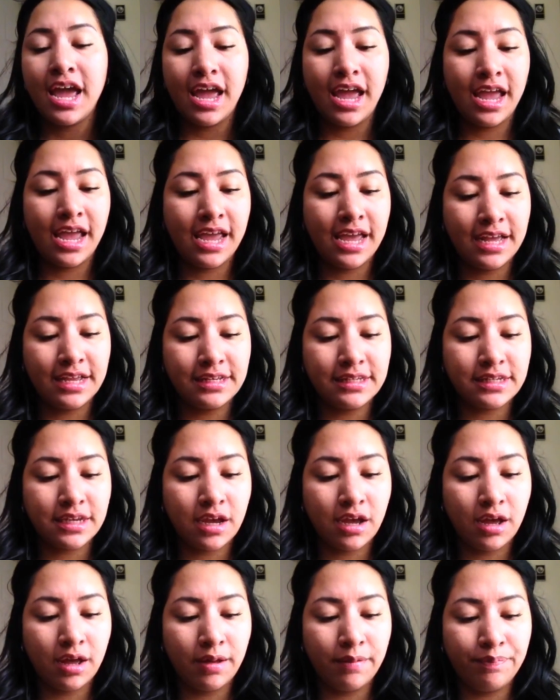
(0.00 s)
And
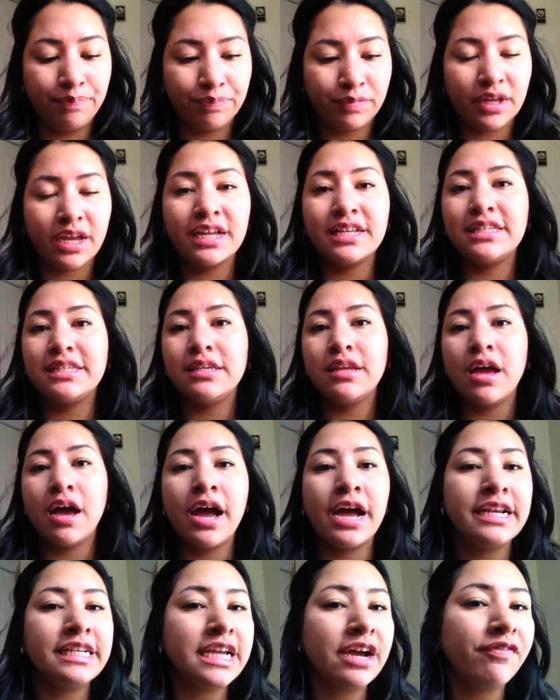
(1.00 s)

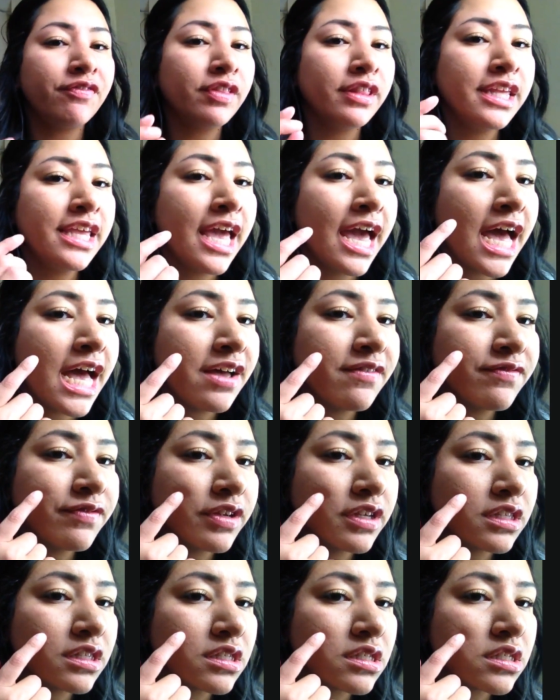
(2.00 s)
I definitely have
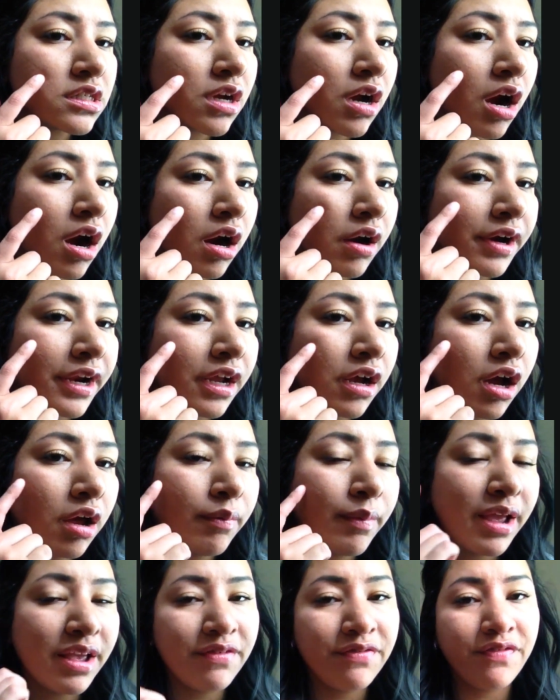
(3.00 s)
scarring on
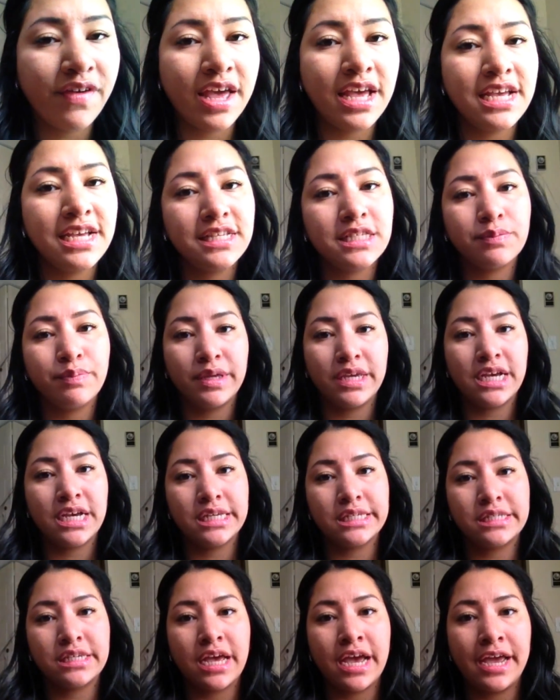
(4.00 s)
my face
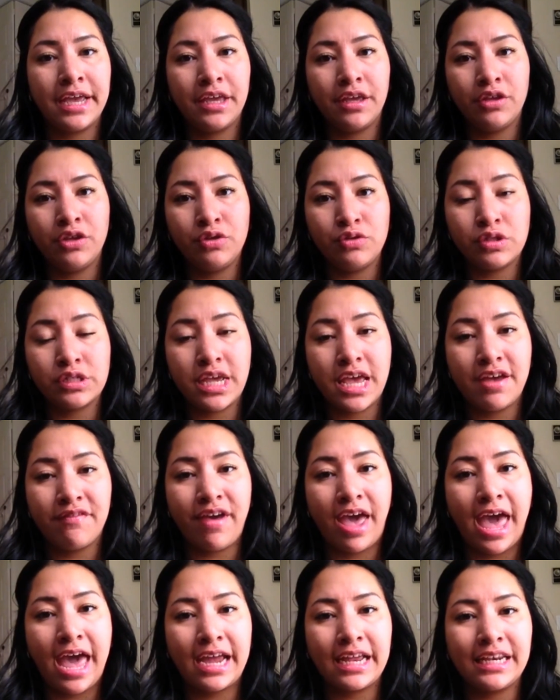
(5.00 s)
because I used to have
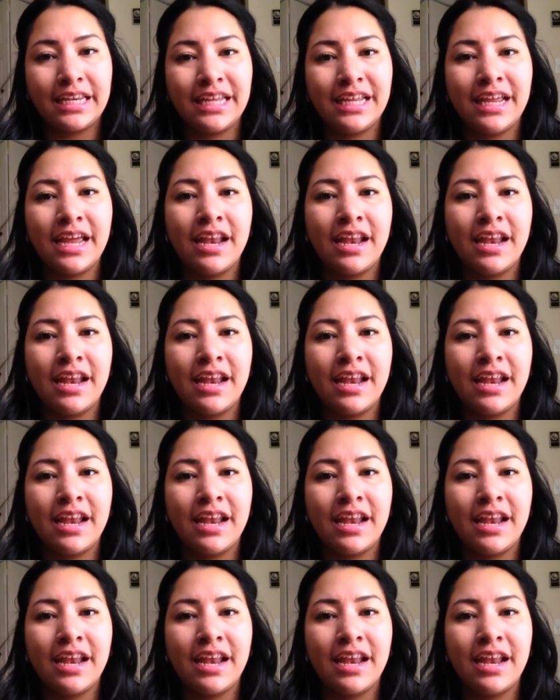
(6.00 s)
acne,